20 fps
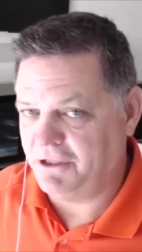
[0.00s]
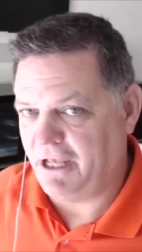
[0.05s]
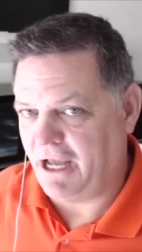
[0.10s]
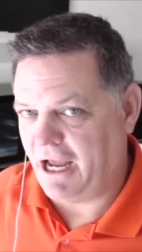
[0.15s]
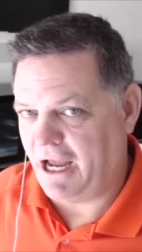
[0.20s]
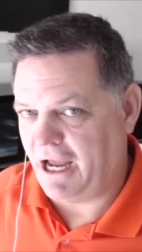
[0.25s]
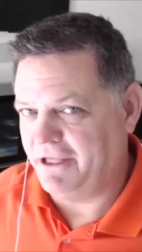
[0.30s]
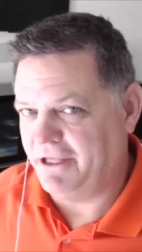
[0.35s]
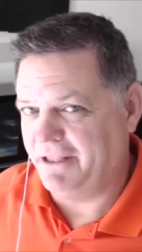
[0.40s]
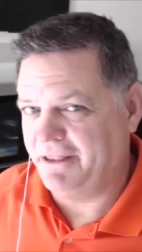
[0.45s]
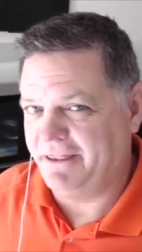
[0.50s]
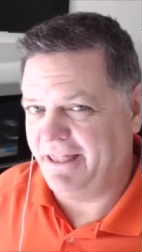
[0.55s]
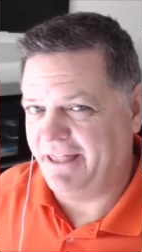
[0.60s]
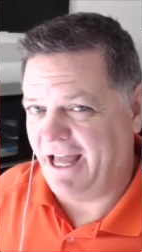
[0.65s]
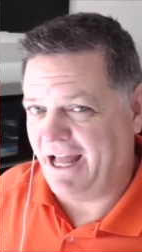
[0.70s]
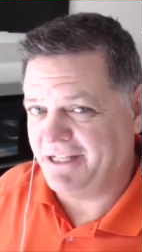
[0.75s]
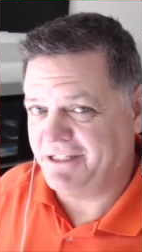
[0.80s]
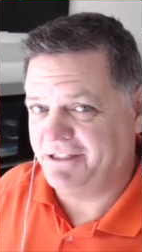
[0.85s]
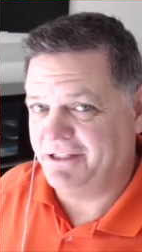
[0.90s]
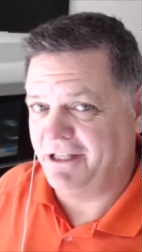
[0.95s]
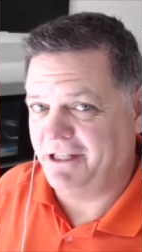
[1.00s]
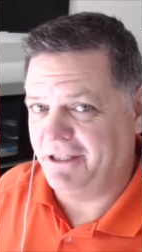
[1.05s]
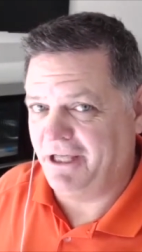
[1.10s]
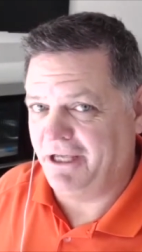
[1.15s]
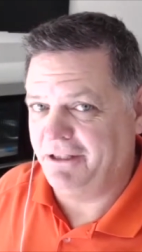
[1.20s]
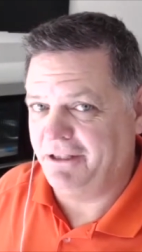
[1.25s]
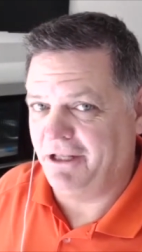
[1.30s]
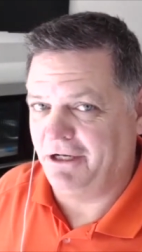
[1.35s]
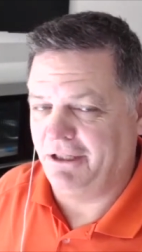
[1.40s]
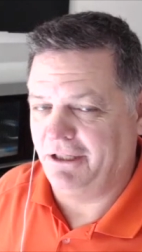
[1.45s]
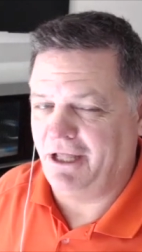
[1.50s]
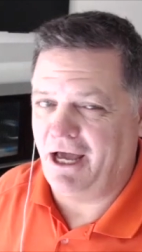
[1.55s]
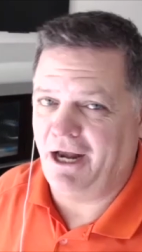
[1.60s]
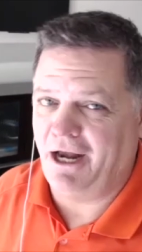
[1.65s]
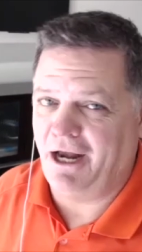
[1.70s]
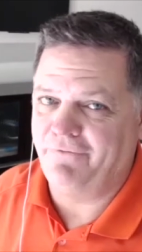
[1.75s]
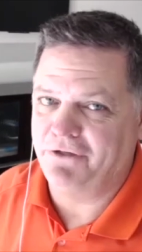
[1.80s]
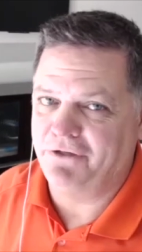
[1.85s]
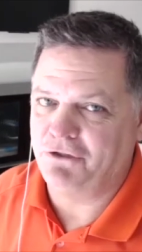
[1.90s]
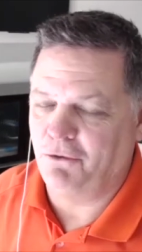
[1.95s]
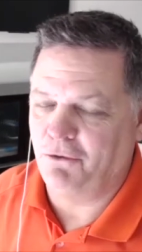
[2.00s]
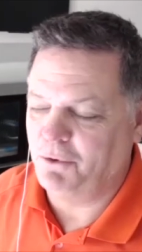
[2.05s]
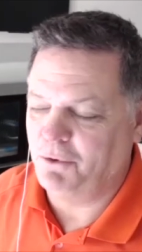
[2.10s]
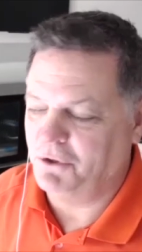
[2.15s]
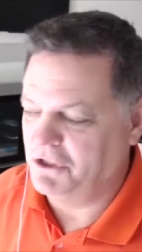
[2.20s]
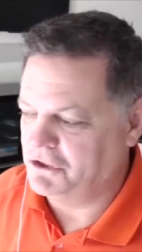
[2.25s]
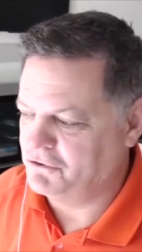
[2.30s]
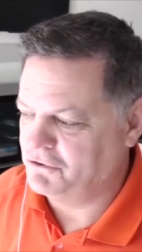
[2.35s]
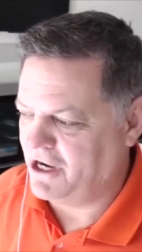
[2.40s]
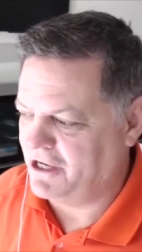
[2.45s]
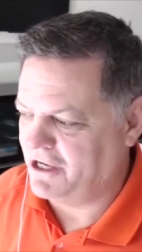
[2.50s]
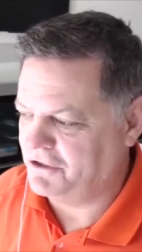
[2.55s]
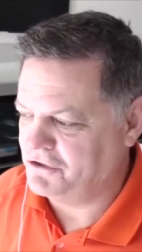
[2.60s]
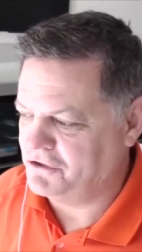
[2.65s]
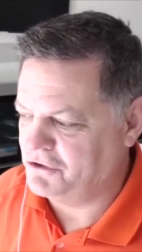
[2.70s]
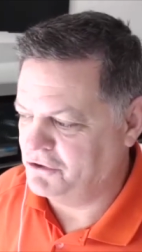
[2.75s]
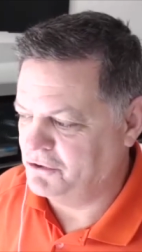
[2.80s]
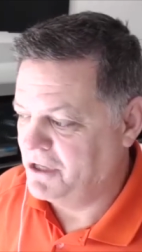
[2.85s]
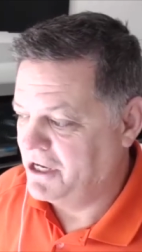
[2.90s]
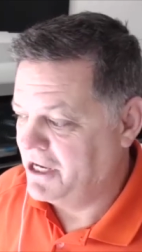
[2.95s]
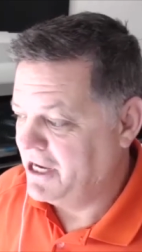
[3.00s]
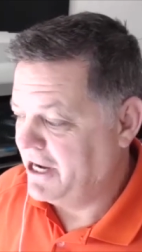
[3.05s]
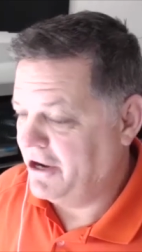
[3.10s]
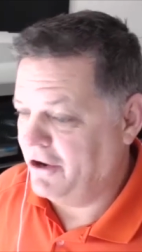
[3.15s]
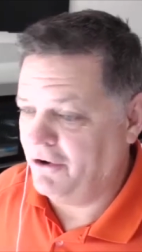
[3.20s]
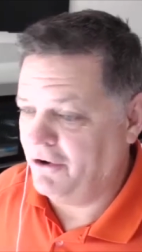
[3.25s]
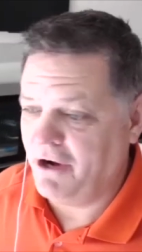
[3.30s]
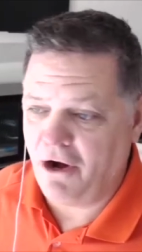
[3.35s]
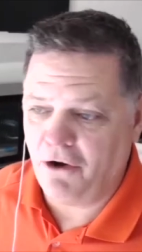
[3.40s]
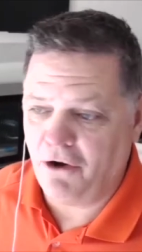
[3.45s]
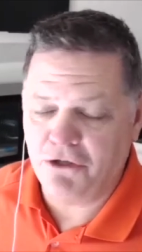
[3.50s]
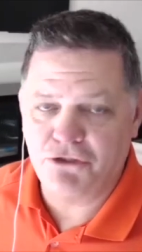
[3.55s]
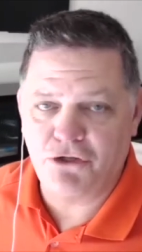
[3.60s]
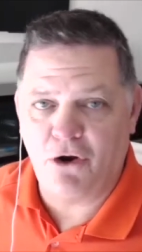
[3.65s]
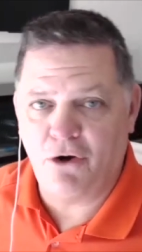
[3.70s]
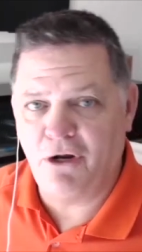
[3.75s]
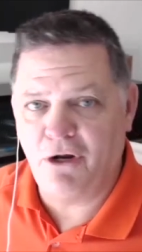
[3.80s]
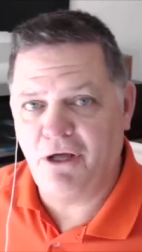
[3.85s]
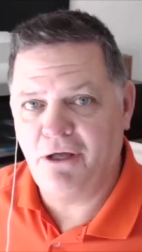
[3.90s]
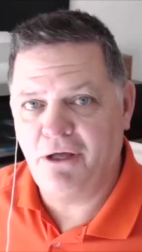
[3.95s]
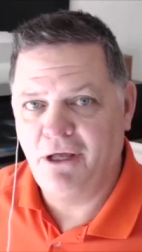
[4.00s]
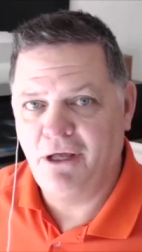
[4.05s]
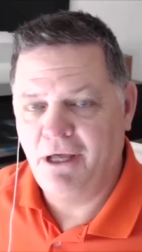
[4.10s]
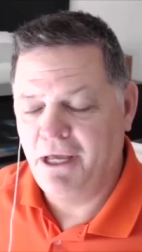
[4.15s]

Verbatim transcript: I think that's the thing that a lot of us are really attracted to here in Arizona.